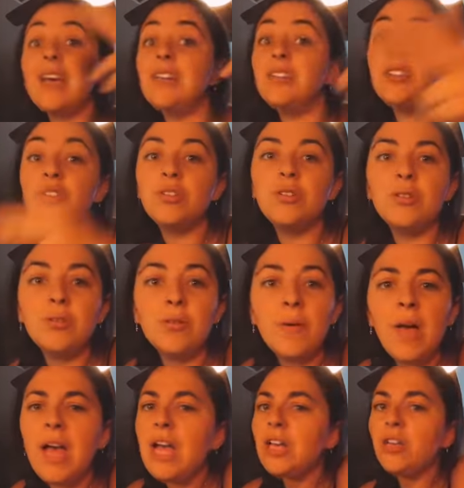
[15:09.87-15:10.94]
And
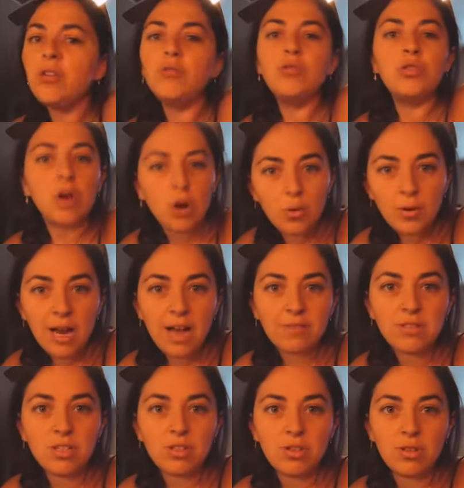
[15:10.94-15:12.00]
two, you don't
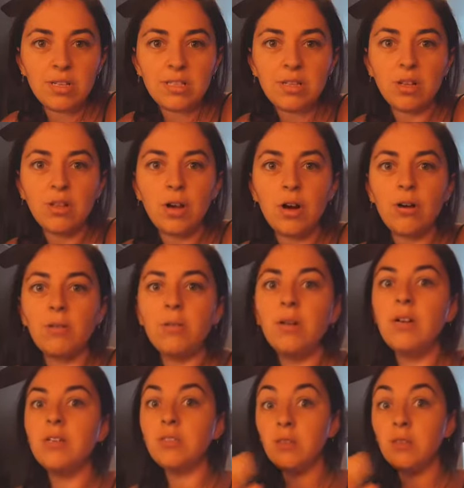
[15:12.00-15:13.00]
have to do this alone.